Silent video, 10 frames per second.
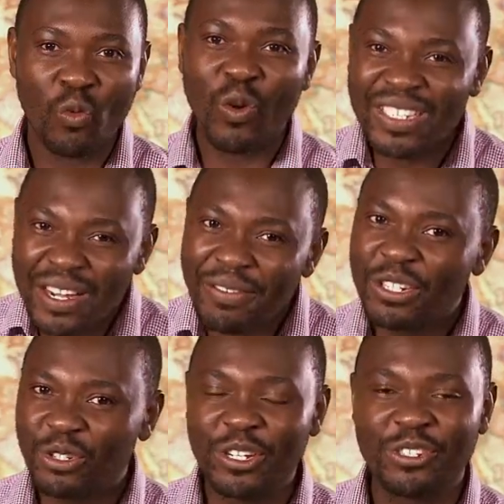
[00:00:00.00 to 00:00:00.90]
Whatever
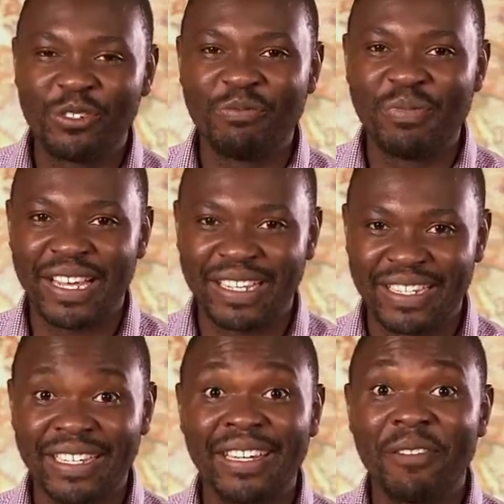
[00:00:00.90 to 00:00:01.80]
choice you make
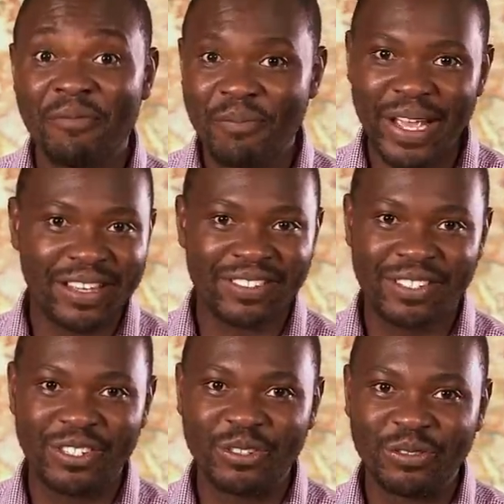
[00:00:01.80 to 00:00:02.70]

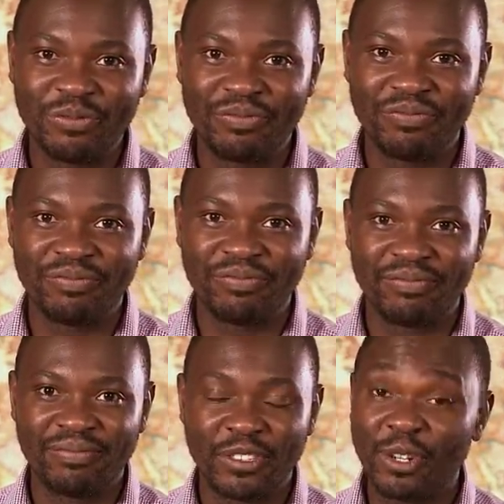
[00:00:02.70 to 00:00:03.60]
makes you.
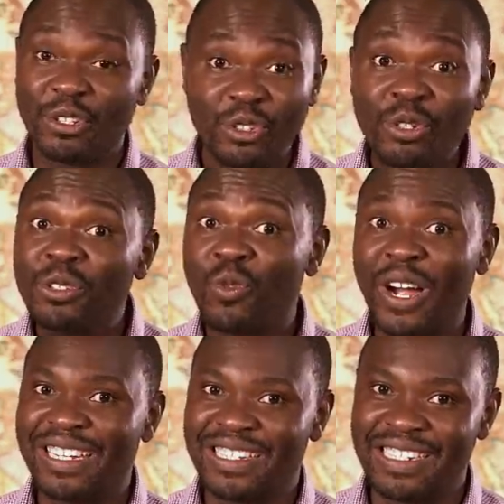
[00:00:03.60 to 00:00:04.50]
So choose
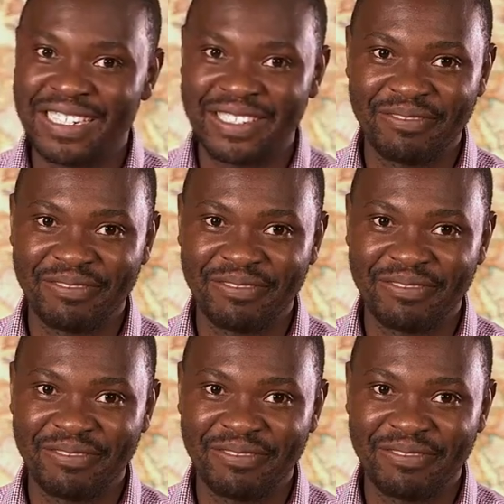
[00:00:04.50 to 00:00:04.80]
wisely.